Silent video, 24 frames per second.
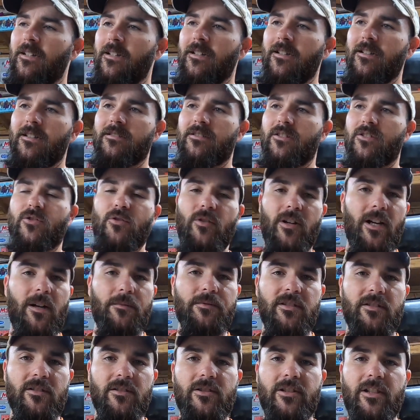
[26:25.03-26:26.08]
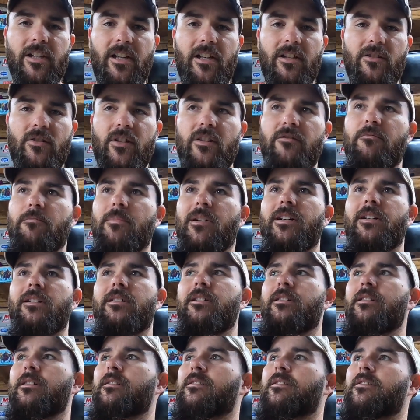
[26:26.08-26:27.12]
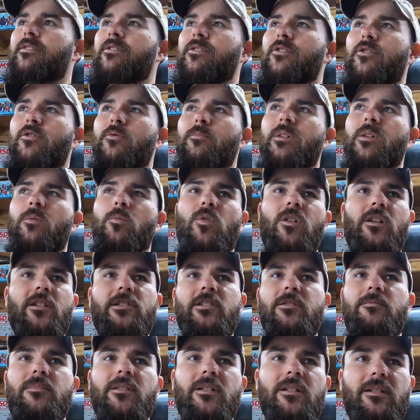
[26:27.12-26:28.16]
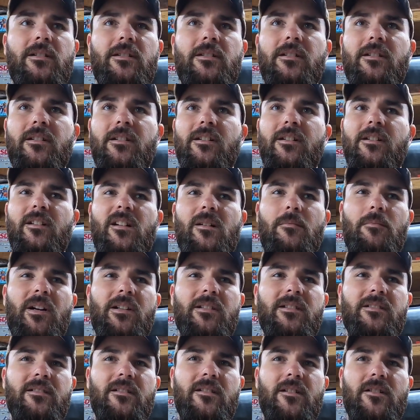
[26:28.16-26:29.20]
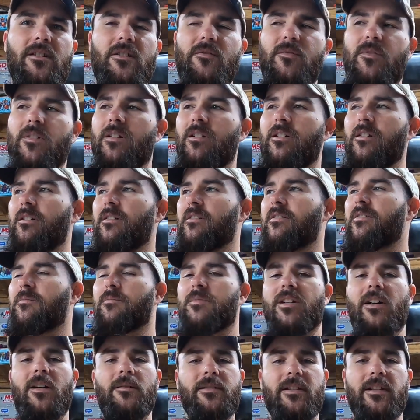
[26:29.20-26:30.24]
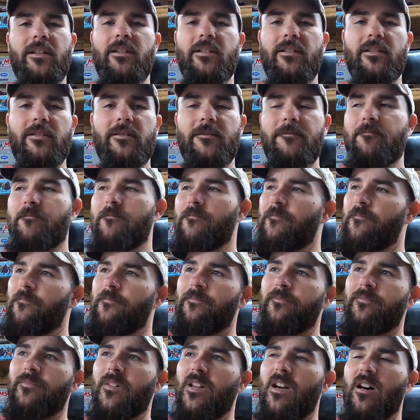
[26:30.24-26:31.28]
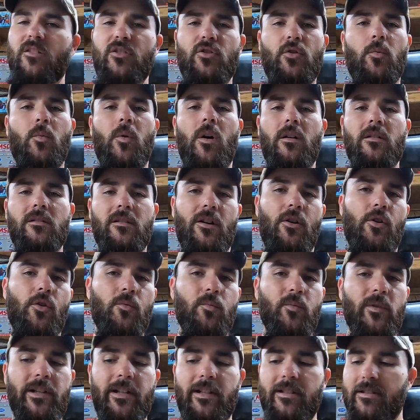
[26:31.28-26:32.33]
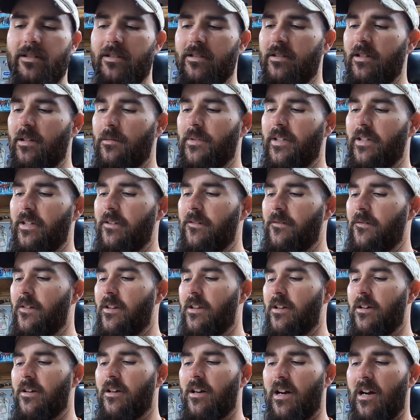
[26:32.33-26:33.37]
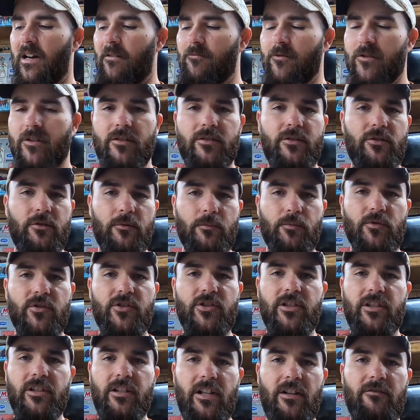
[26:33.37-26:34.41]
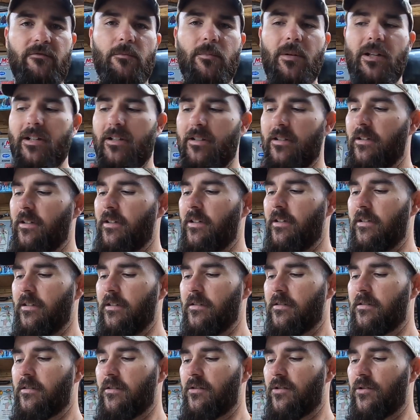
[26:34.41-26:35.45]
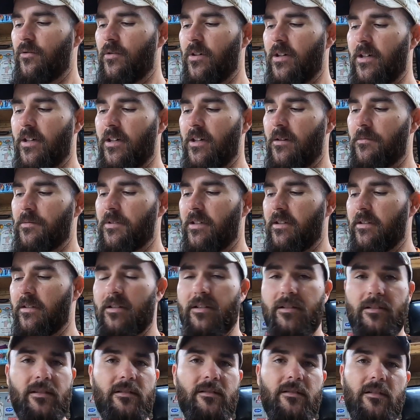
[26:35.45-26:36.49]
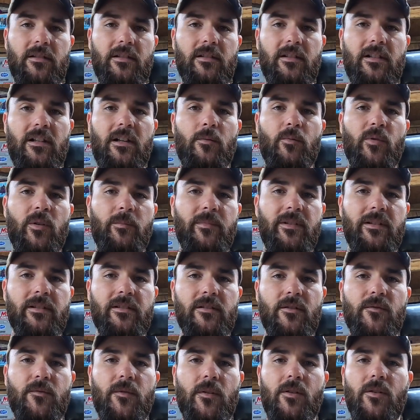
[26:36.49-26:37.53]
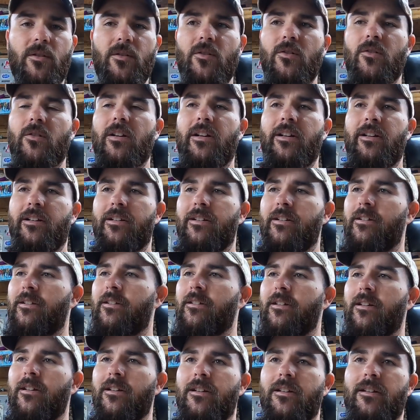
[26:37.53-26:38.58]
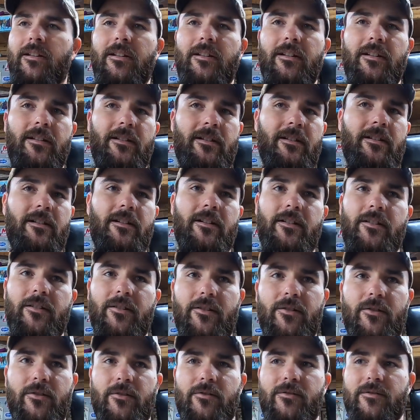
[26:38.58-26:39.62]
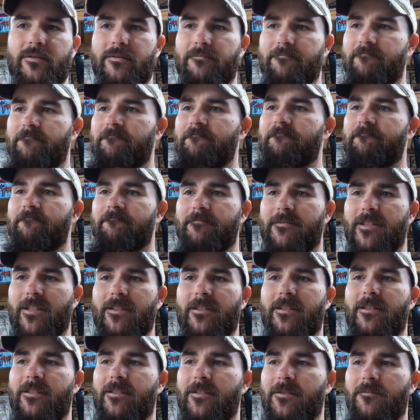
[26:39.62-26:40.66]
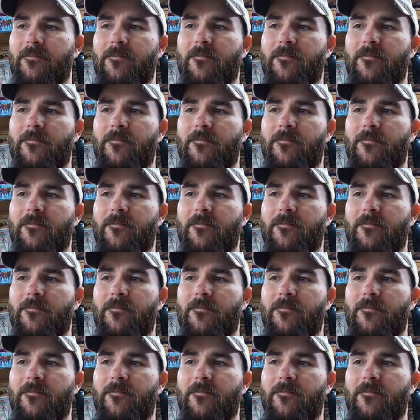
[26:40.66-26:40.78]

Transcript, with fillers: subscribed to the channel, everybody that's, you know, been watching my my stuff, uh, sometimes I can get a little long-winded. I mean, I really do appreciate everybody that has subscribed and has stuck it out with me so far. And, you know, just